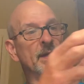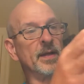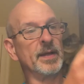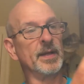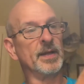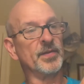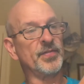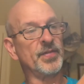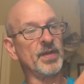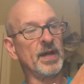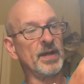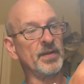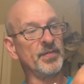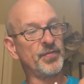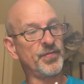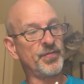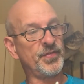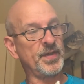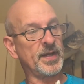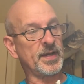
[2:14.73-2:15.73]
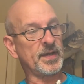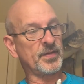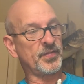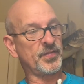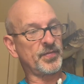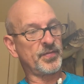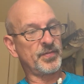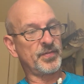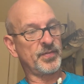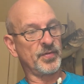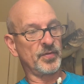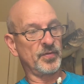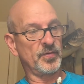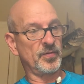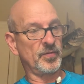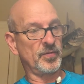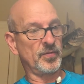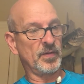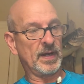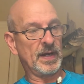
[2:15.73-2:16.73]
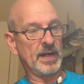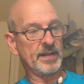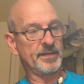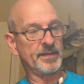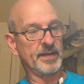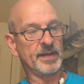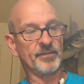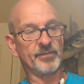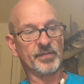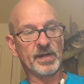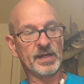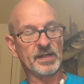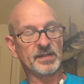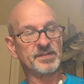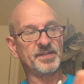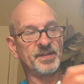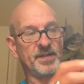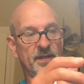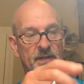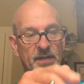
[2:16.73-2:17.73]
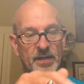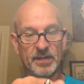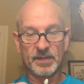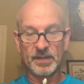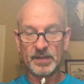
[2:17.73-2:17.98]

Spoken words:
in a size 6 to, I think I've got a 10.